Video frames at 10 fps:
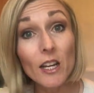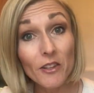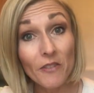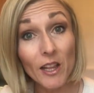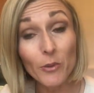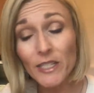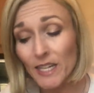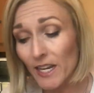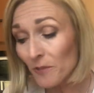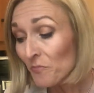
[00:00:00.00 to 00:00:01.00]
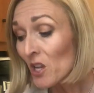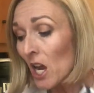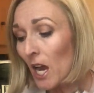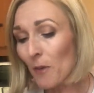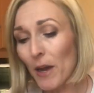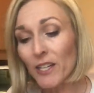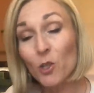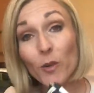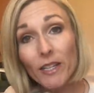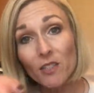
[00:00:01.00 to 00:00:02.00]
the following day, I
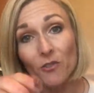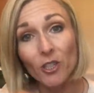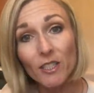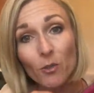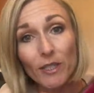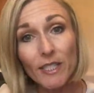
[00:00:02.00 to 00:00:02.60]
transfer it. So